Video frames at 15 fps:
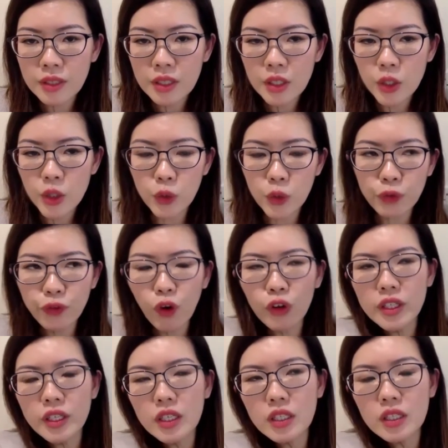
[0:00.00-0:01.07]
So
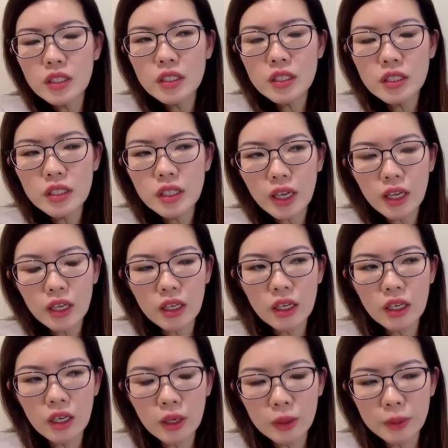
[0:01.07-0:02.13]
fawning
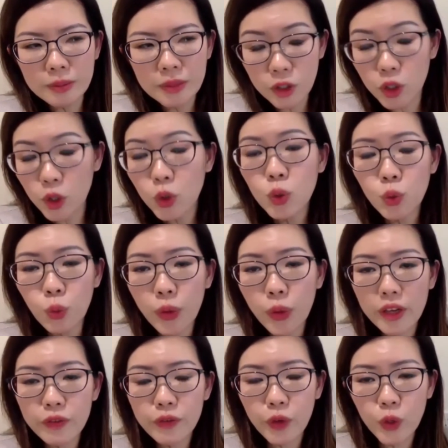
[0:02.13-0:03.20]
is a good
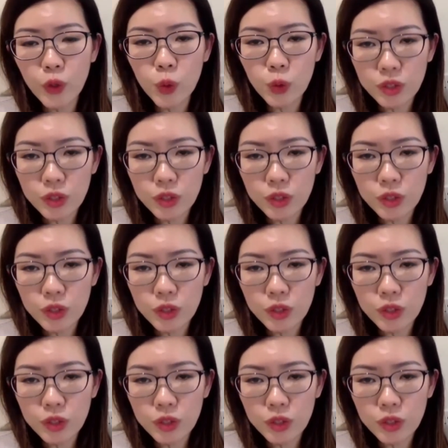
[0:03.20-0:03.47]
way for you to